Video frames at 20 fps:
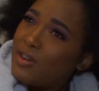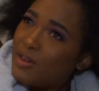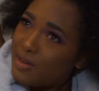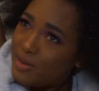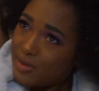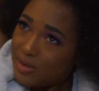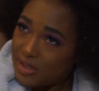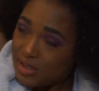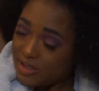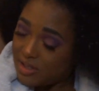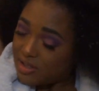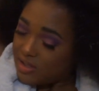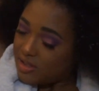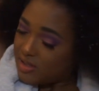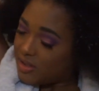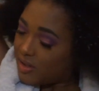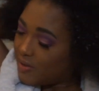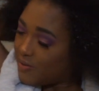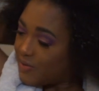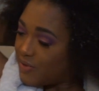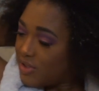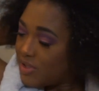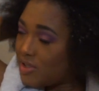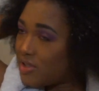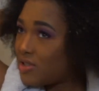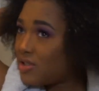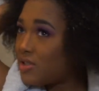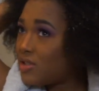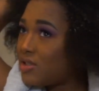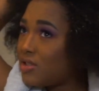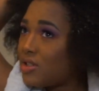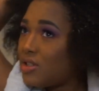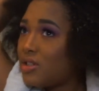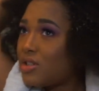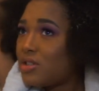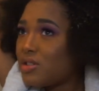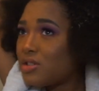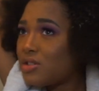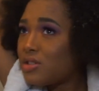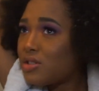Oh, this stuff
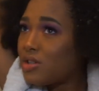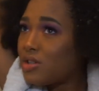stinks.